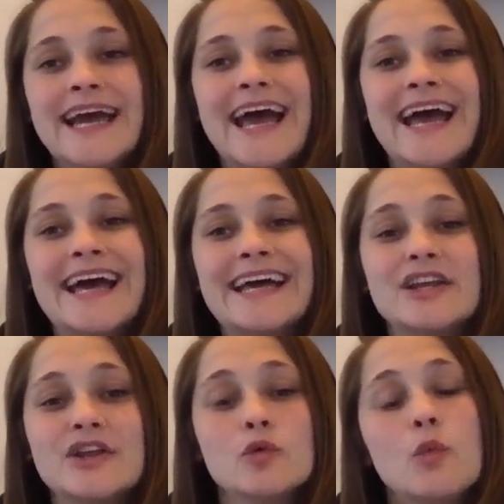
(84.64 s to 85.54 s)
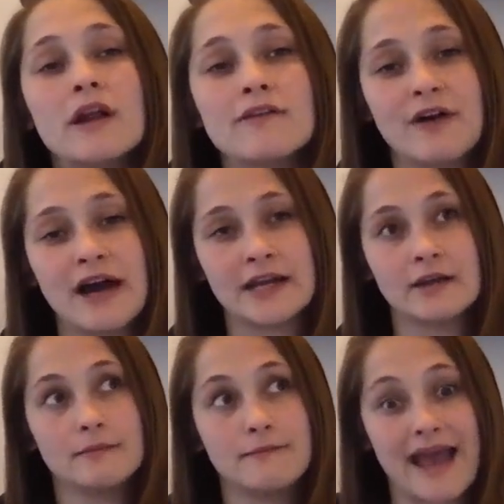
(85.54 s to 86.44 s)
And you want to find
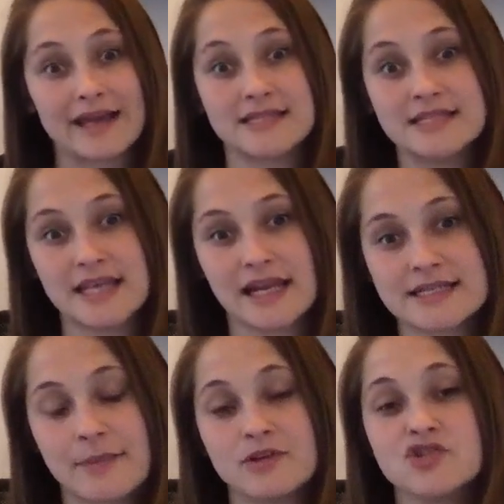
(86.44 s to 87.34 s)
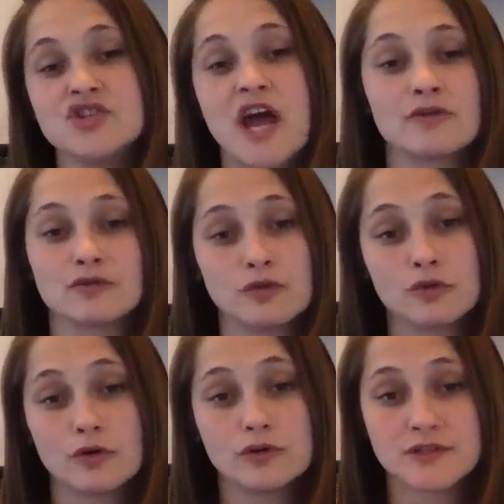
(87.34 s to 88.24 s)
magazines that accept
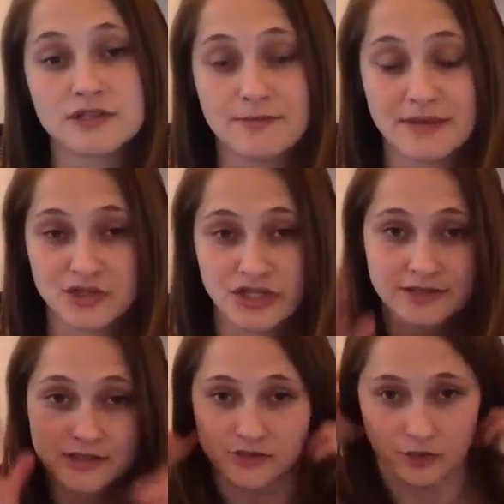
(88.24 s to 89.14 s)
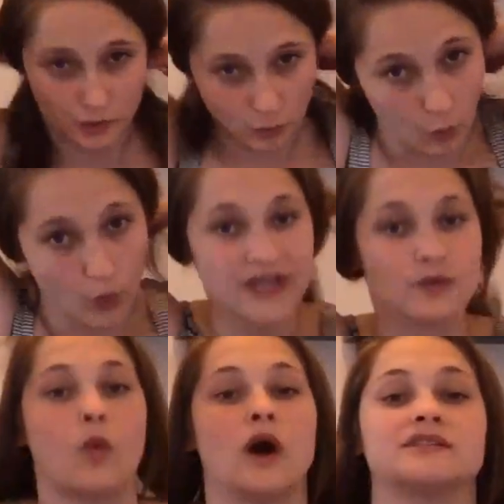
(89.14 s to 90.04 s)
general submissions. So you wouldn't
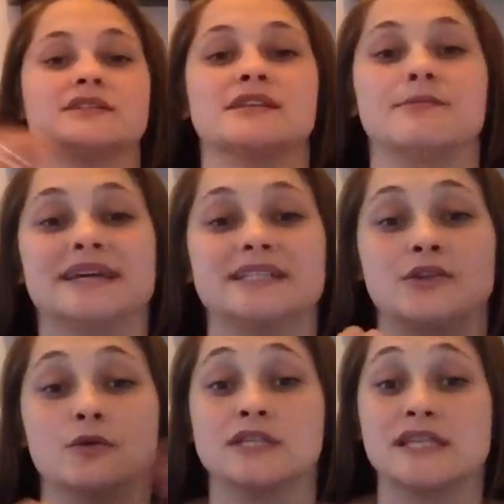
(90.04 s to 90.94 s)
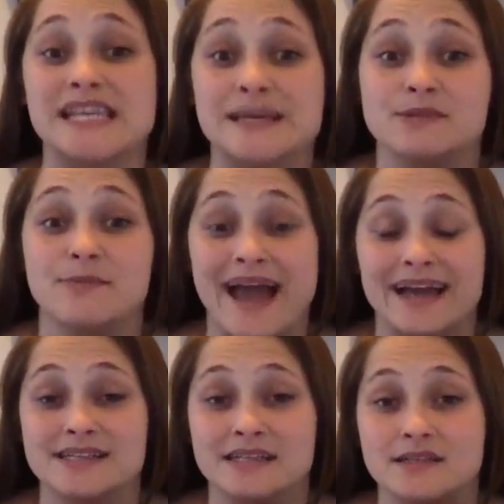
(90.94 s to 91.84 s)
want to submit to those themed
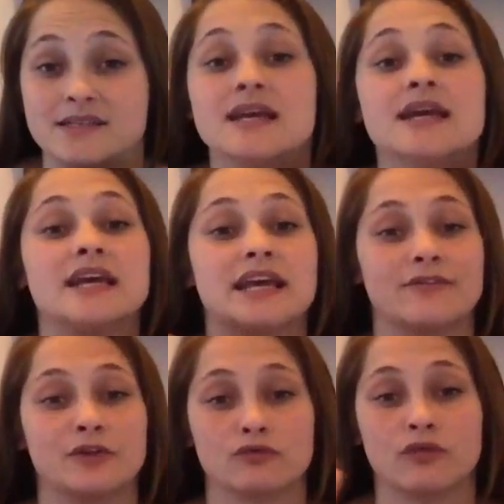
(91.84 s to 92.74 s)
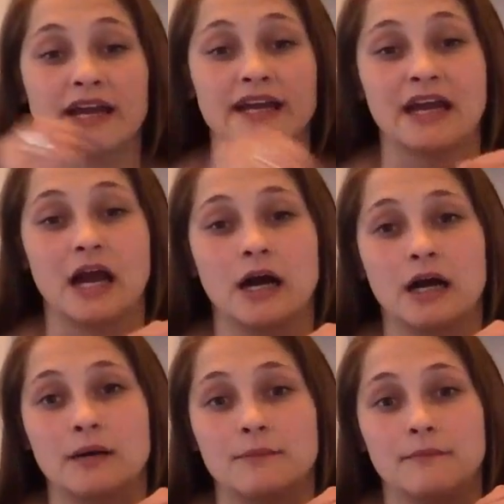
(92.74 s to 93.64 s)
magazines if you're writing
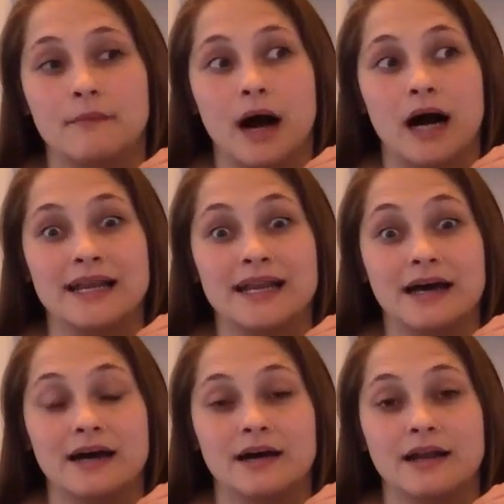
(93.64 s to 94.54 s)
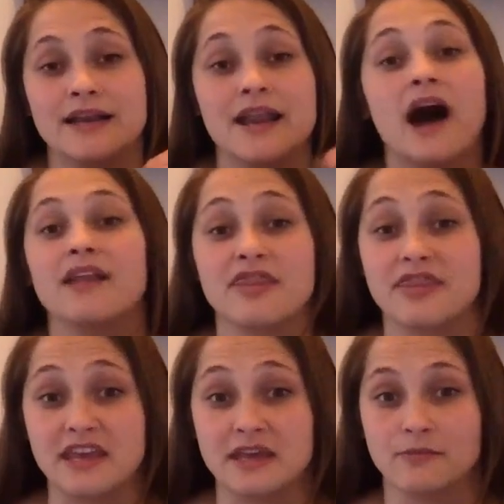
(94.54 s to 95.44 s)
um, on a non
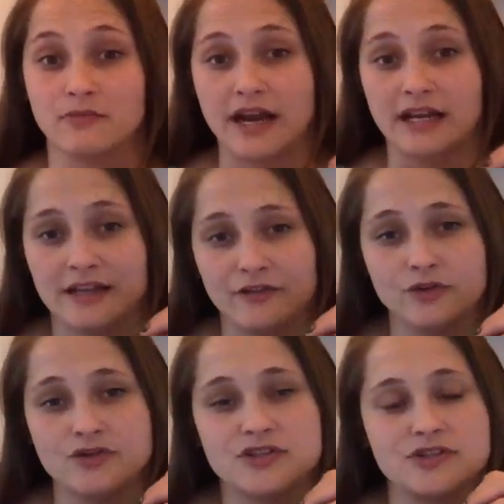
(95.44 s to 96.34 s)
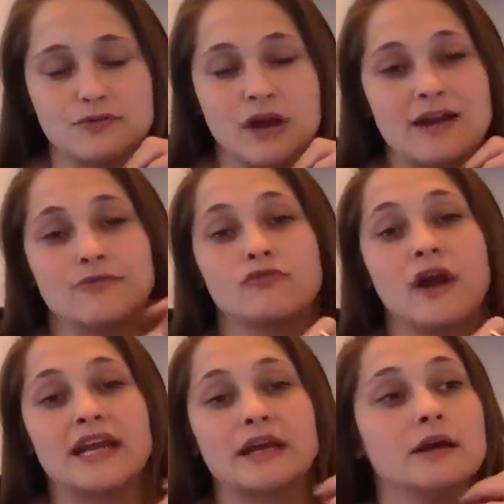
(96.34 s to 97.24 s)
theme, right? If you're just kind of
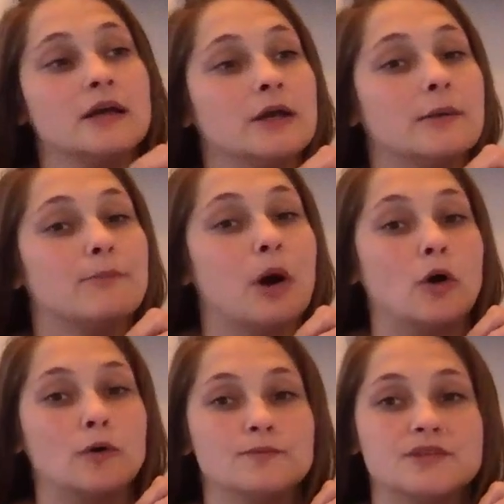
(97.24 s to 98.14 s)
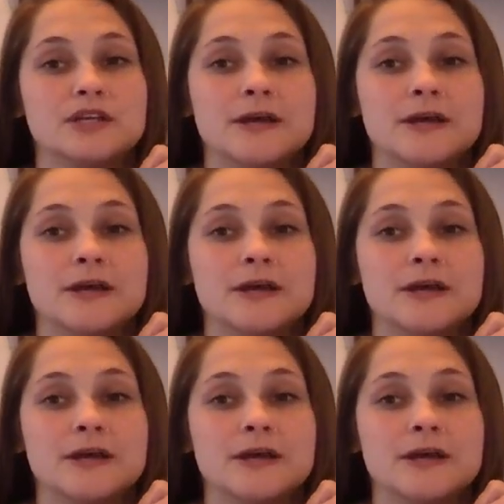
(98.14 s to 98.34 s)
writing poems.